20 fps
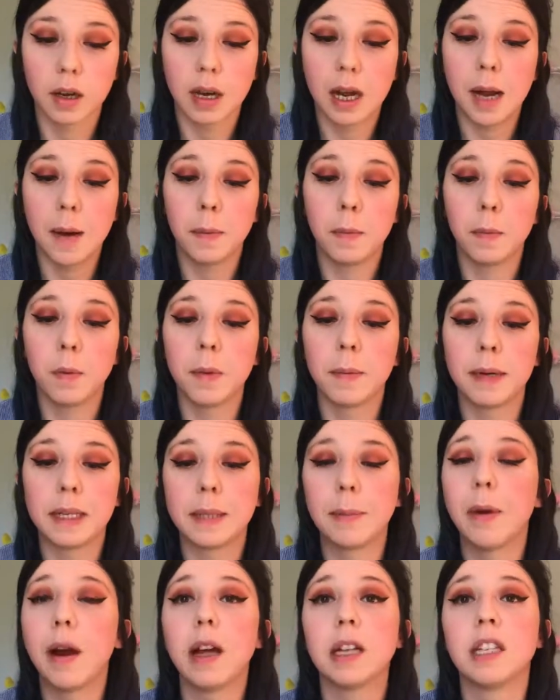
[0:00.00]
I wouldn't be
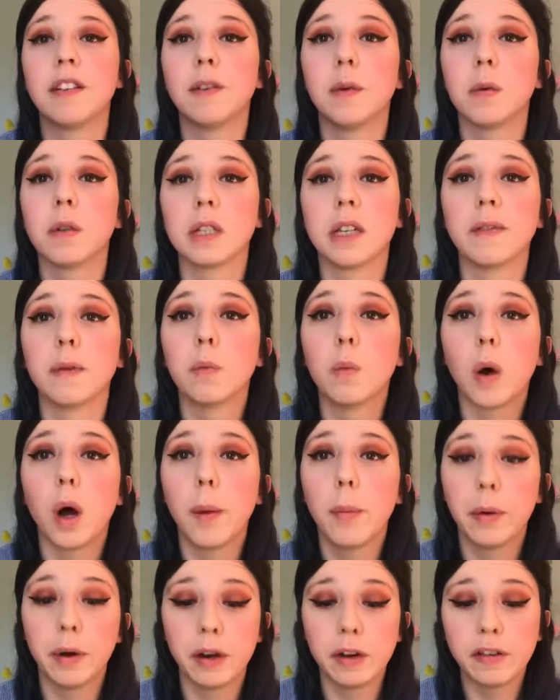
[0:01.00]
surprised if it wasn't even
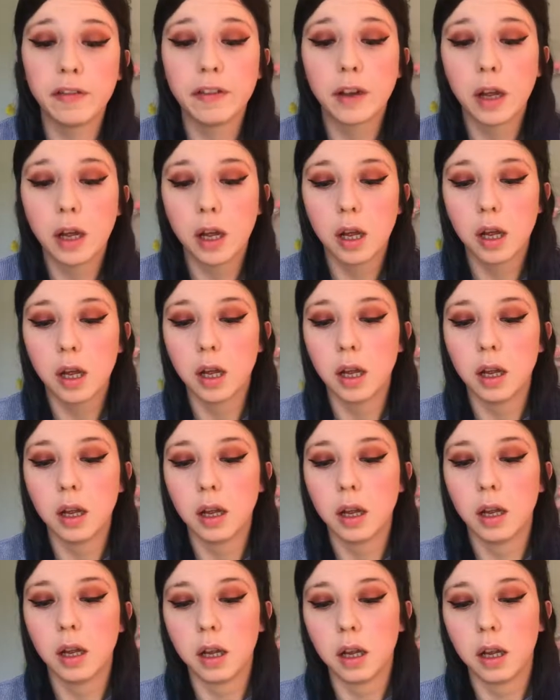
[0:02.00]
waterproof.
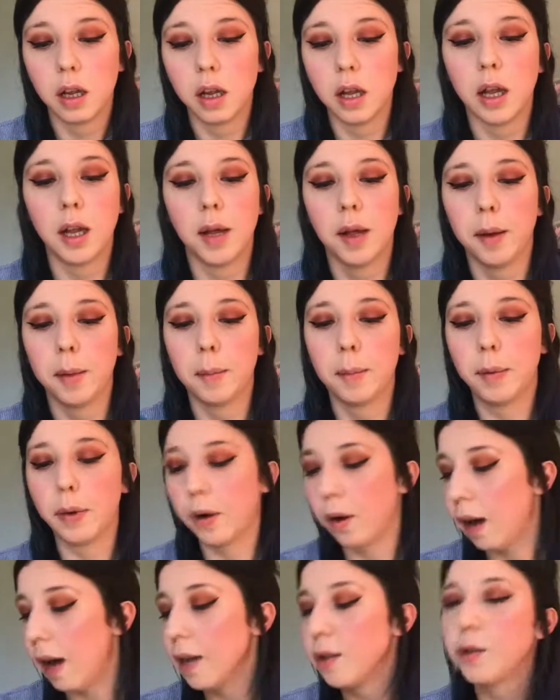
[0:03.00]

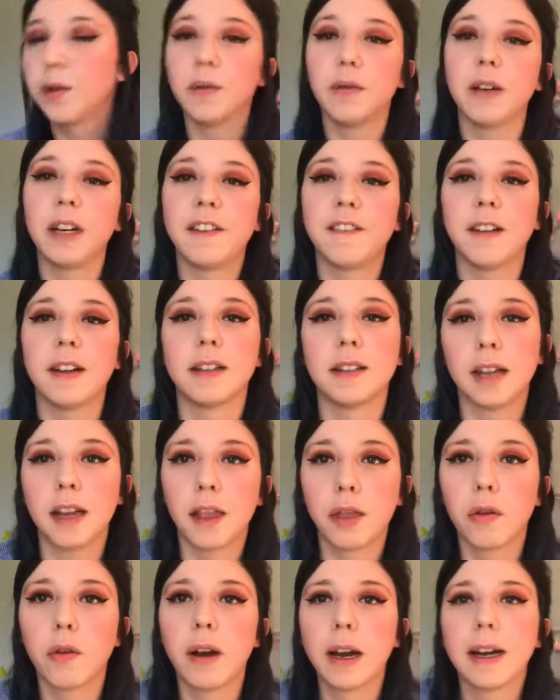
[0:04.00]
But I don't really fancy
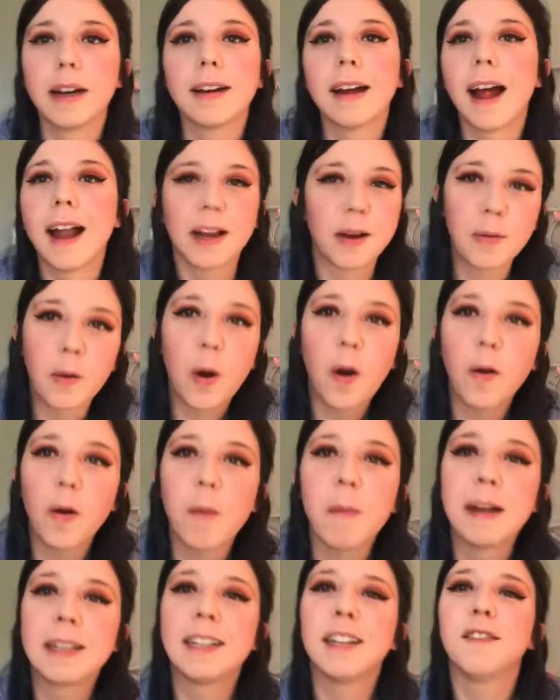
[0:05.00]
throwing any water
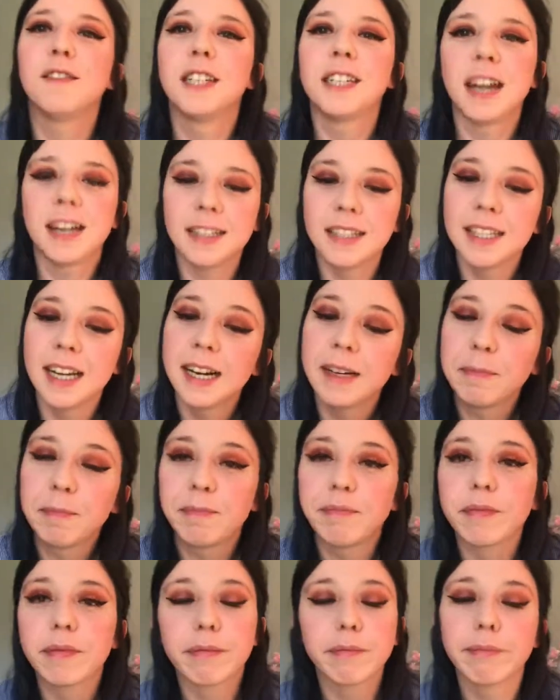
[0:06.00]
on myself to test it.
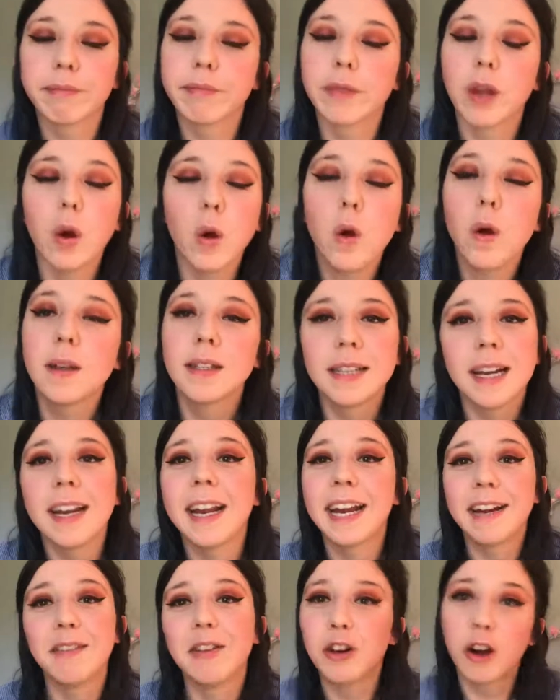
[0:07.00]
Or
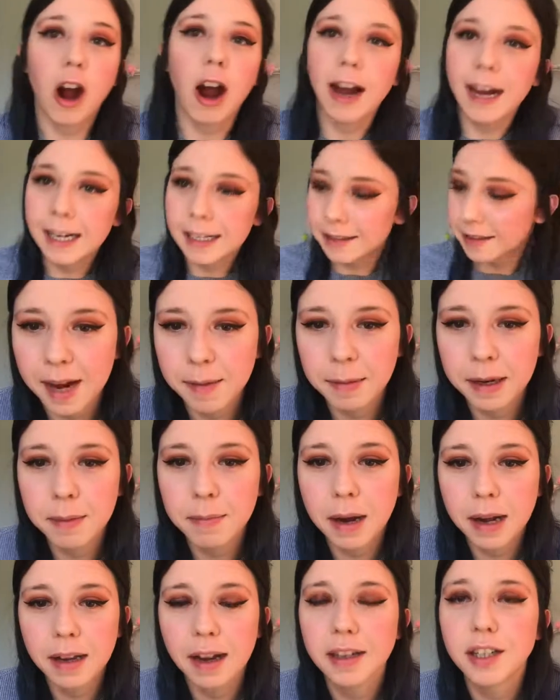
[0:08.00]
sitting here and crying. I mean,
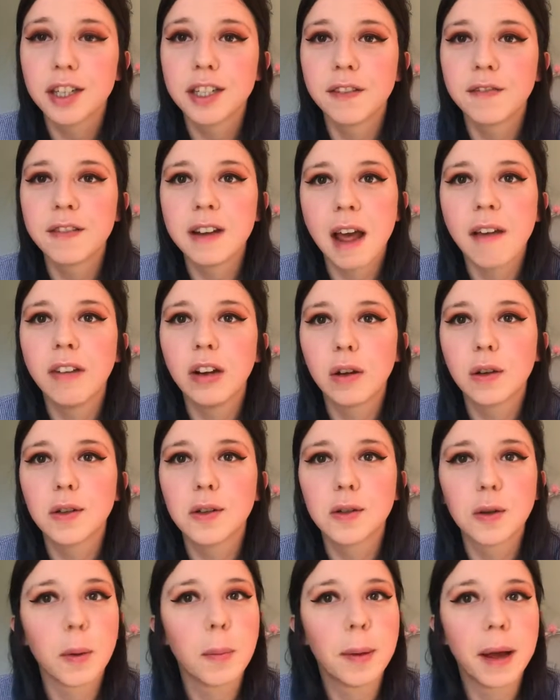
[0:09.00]
my lashes have never looked so